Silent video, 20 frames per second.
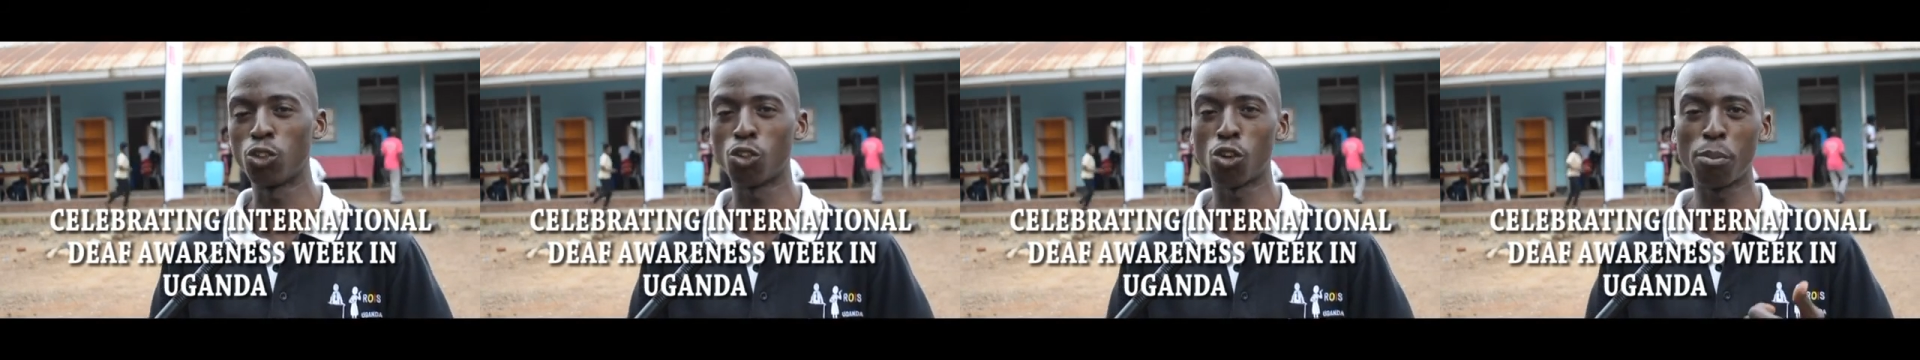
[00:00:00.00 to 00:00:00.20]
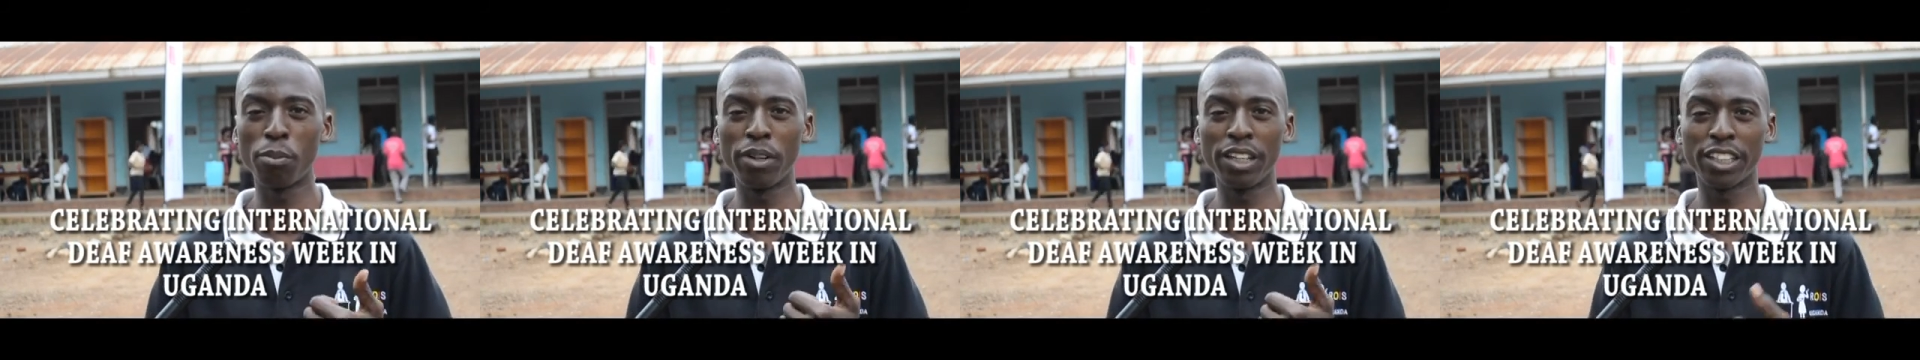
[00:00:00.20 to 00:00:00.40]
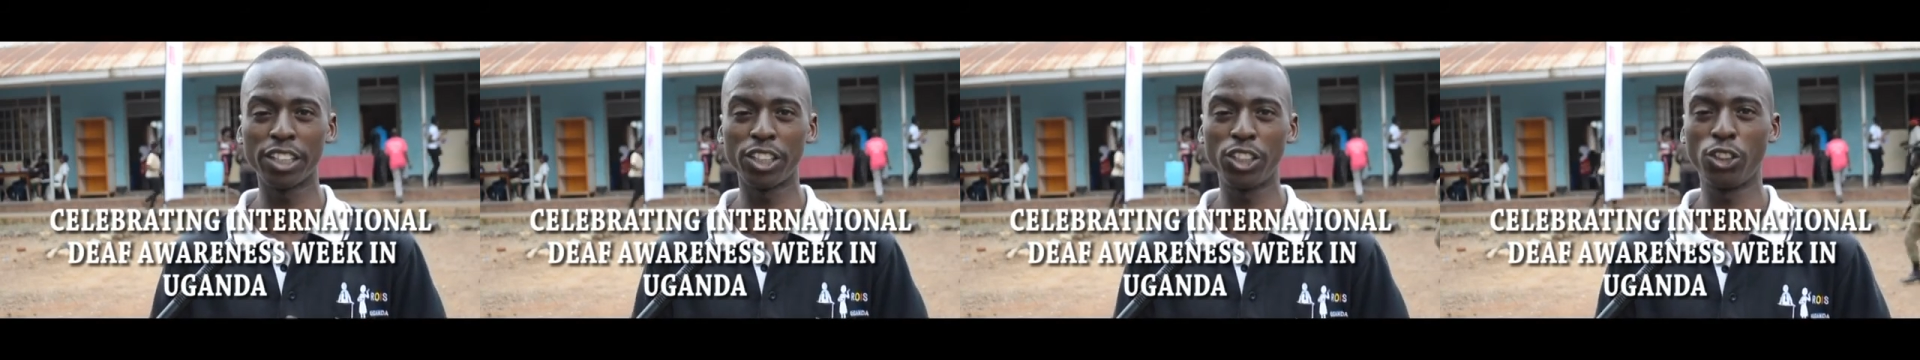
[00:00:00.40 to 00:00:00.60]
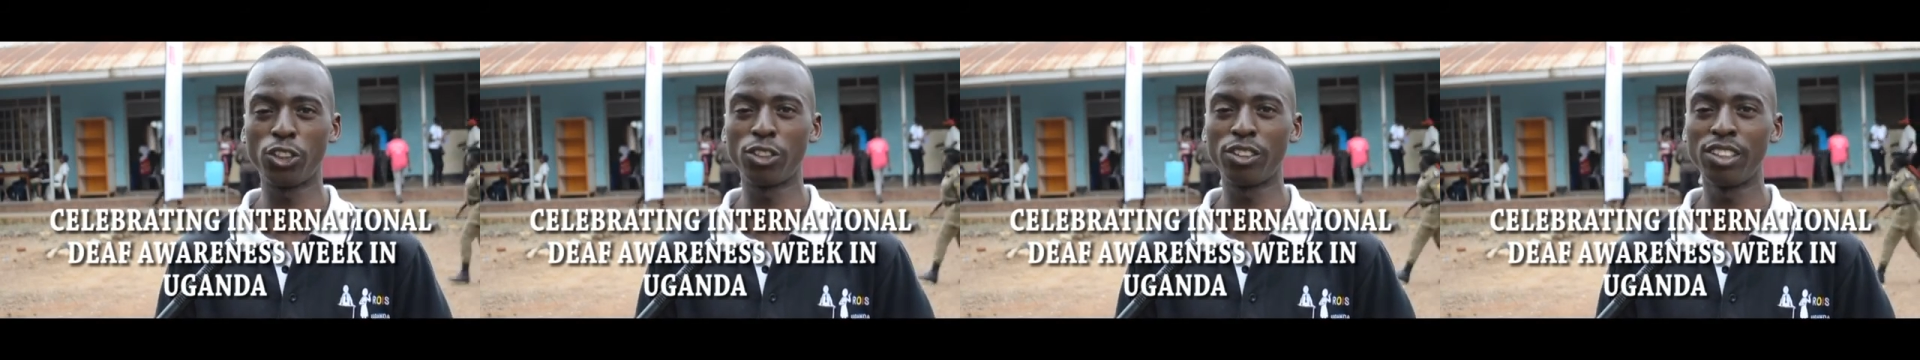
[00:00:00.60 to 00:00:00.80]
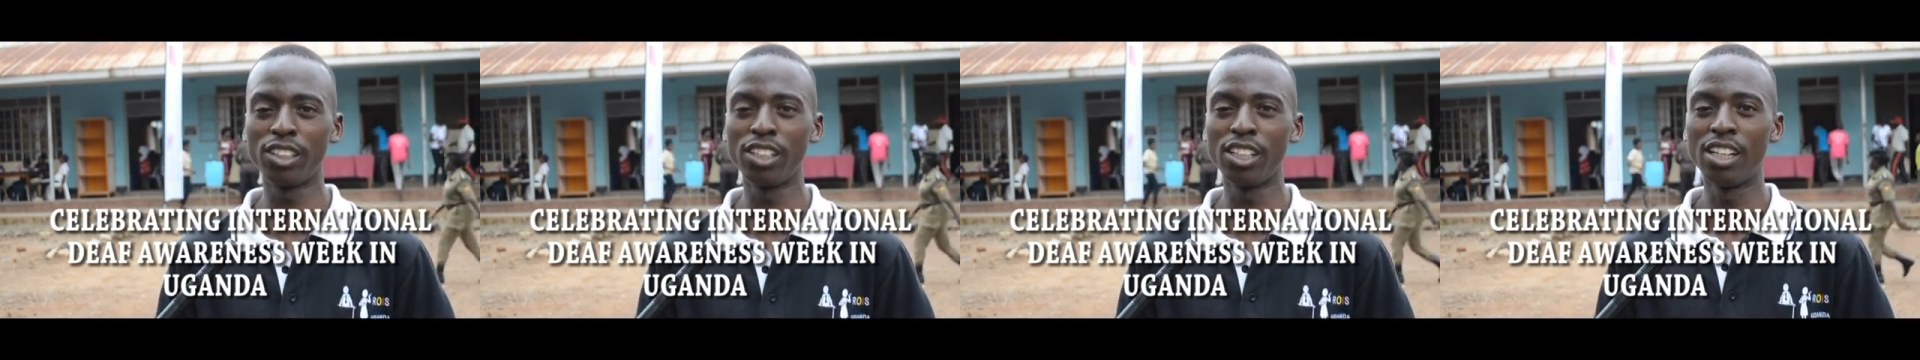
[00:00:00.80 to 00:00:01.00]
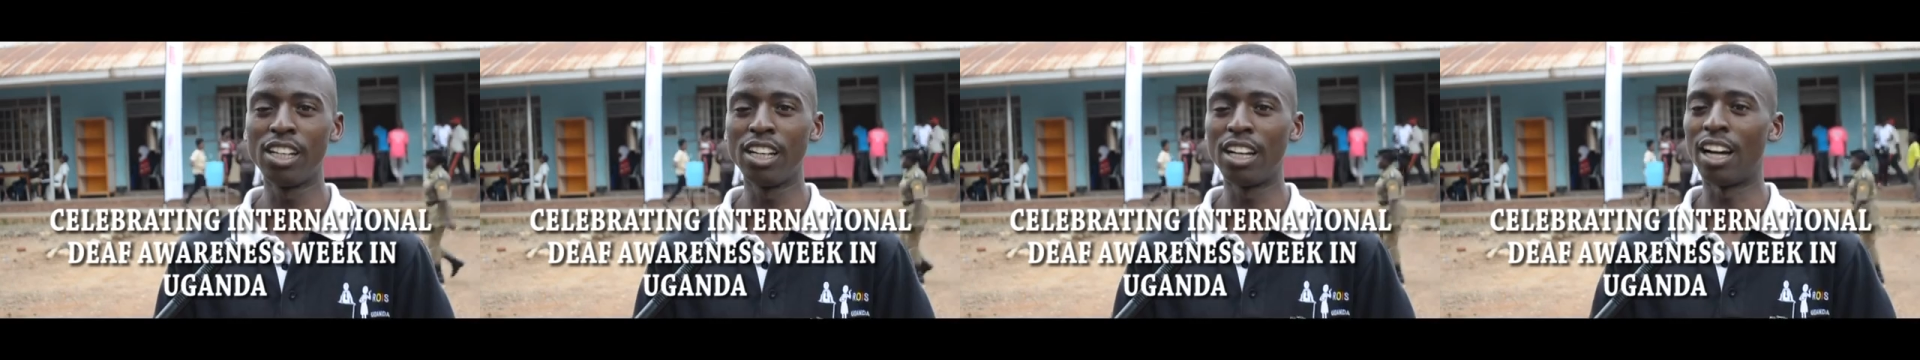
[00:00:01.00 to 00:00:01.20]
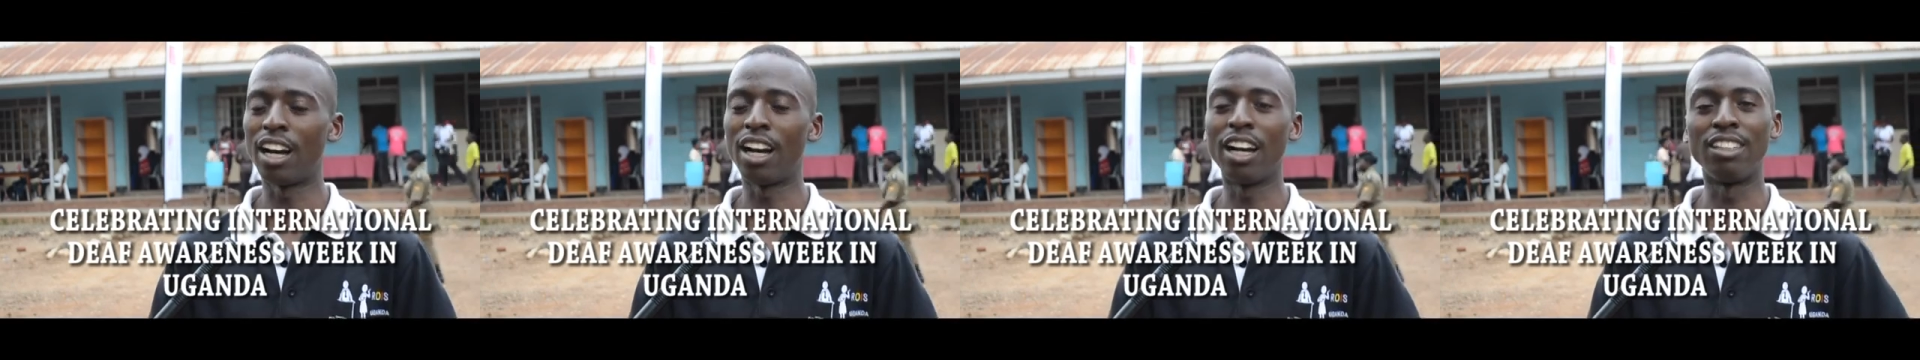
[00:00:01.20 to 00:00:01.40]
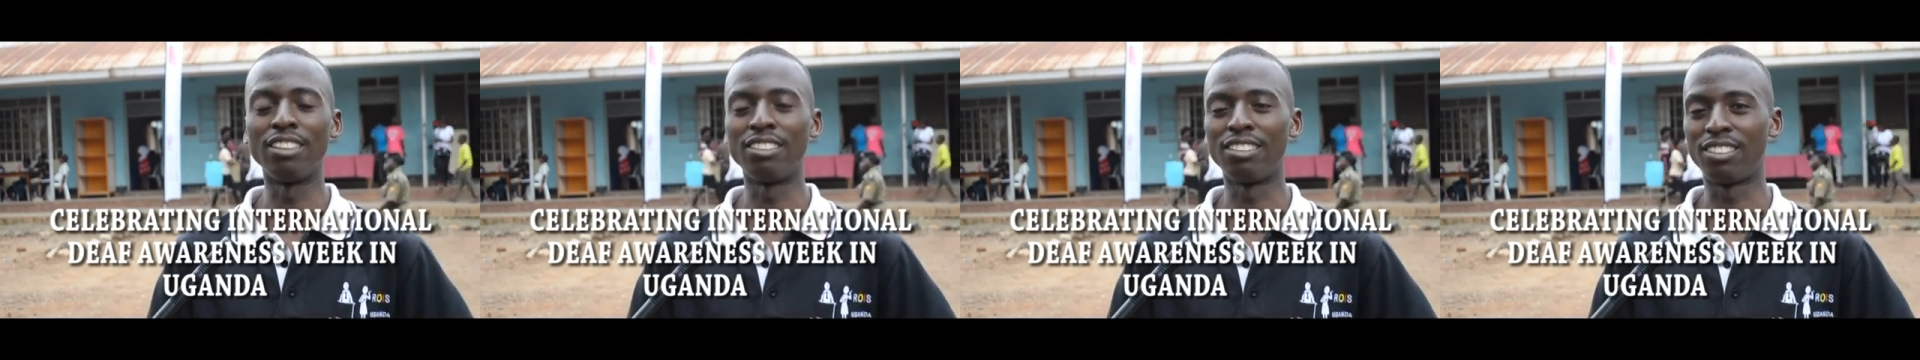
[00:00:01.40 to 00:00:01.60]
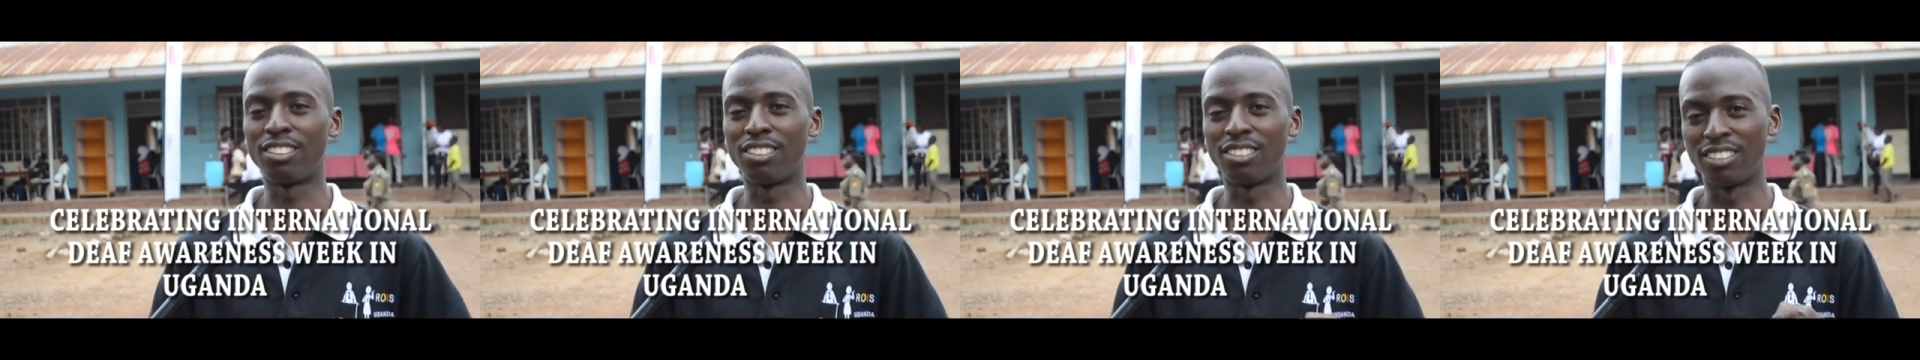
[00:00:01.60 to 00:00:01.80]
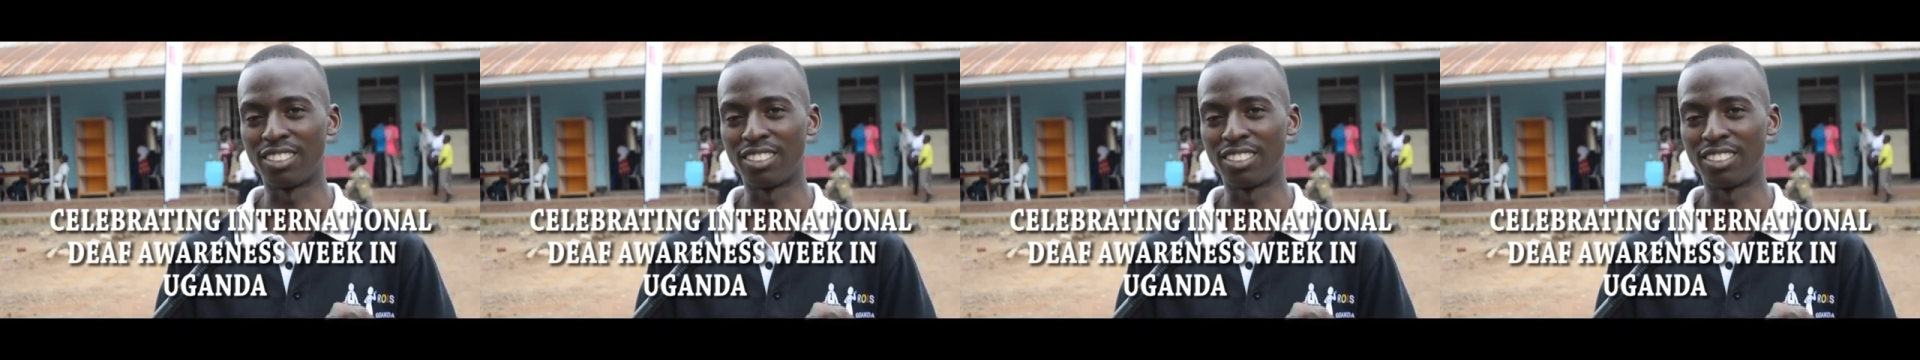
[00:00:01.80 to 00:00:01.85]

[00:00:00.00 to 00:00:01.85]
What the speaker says: to communication and